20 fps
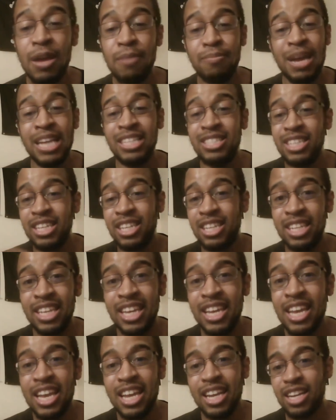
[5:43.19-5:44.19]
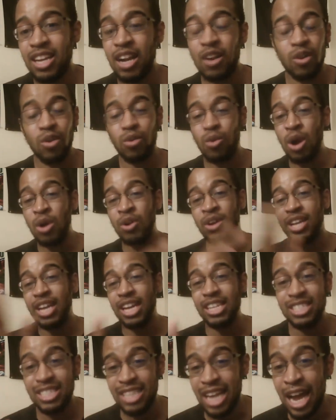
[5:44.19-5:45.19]
Basically,
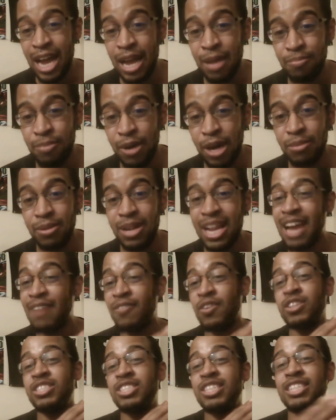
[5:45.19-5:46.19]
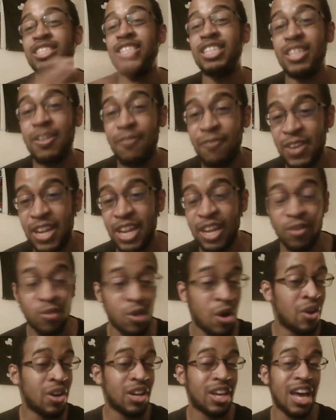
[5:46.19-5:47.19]
Kronika's time bubble ever since he defeated
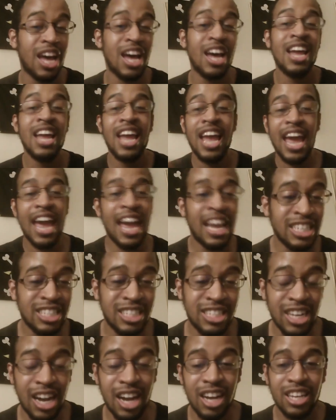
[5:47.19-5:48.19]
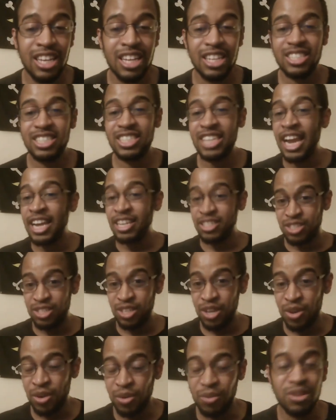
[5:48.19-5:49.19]
Kronika and Shang
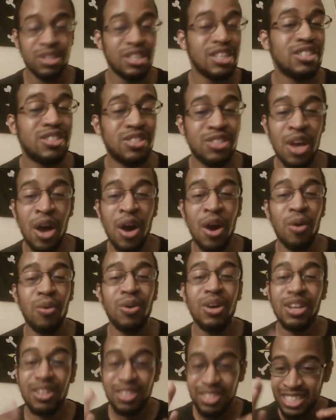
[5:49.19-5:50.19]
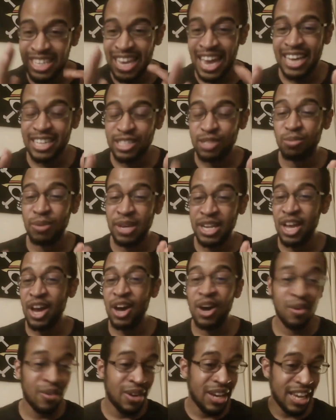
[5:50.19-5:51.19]
Tsu. So, yes, we
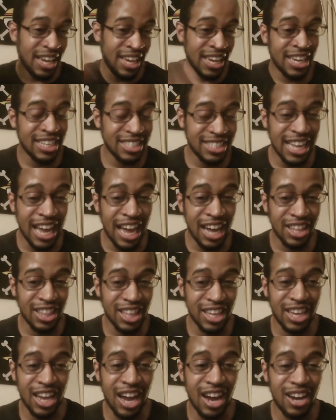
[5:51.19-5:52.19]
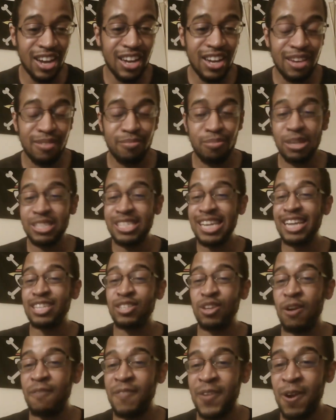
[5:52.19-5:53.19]
know he is now the god.
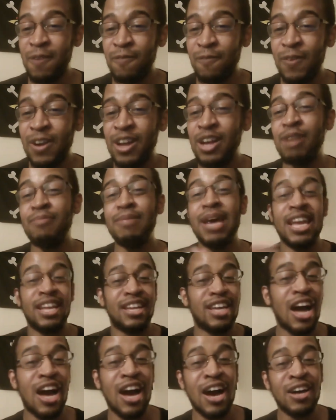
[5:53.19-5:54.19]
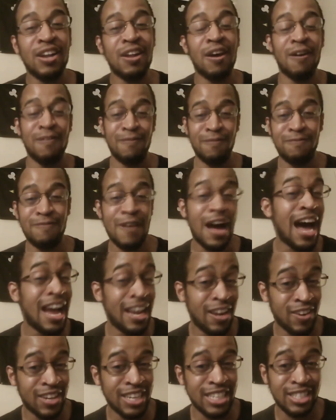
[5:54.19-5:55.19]
Protector of Earthrealm and God of
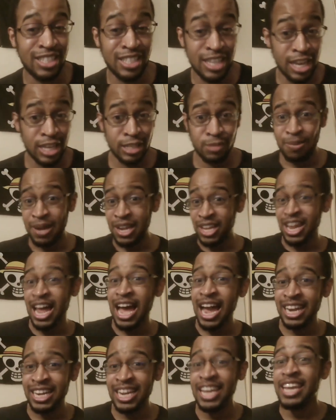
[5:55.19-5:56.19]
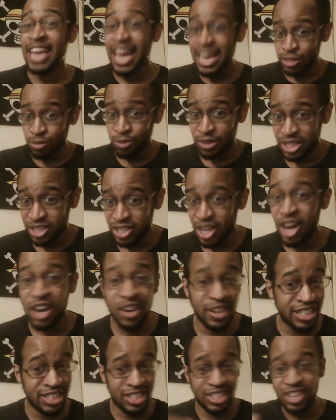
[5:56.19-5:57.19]
Fire, he says, but lightning, as we saw,
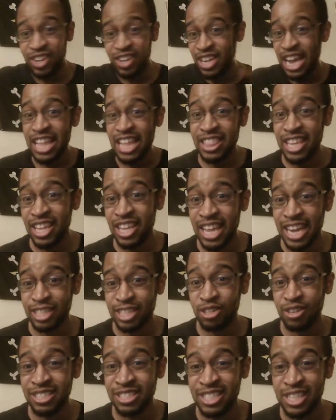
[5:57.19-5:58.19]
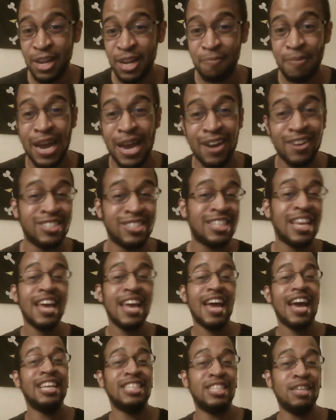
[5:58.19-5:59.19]
he still got the electricity powers
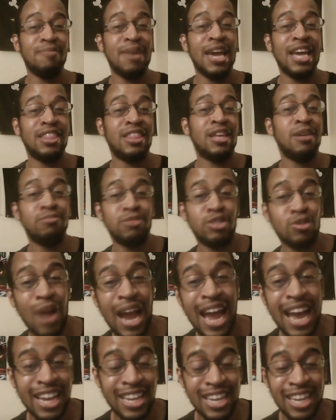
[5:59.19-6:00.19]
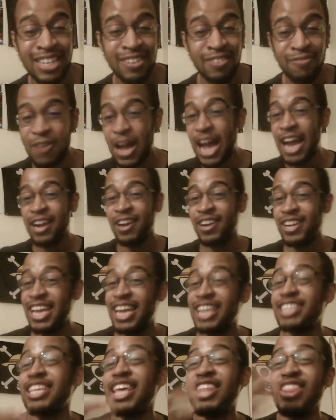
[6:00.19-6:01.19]
as he made them dragon fire
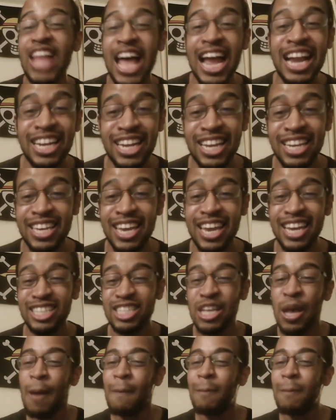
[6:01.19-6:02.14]
kicks and lightning kicks.